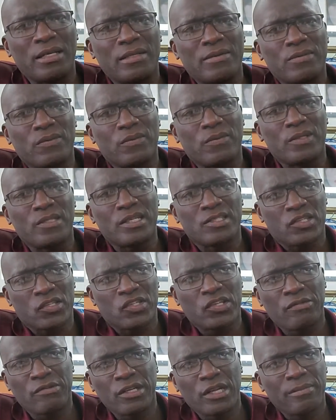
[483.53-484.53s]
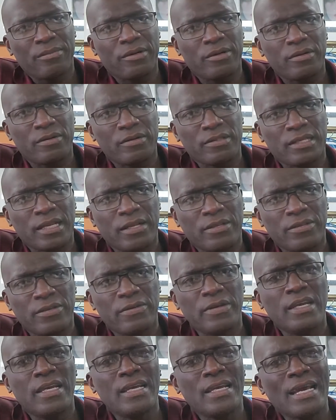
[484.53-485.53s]
What does the serial number tell you?
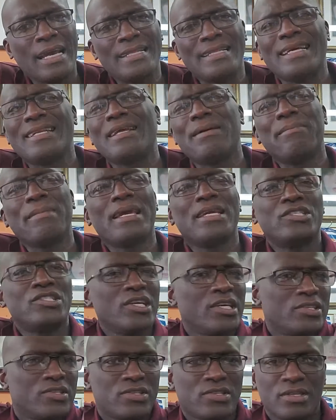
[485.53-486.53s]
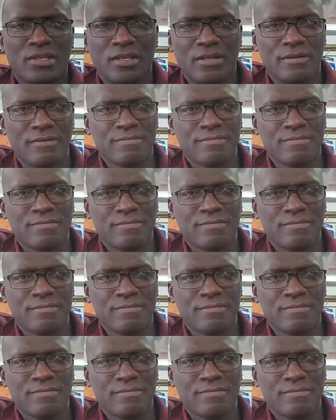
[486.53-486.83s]
And then they may just,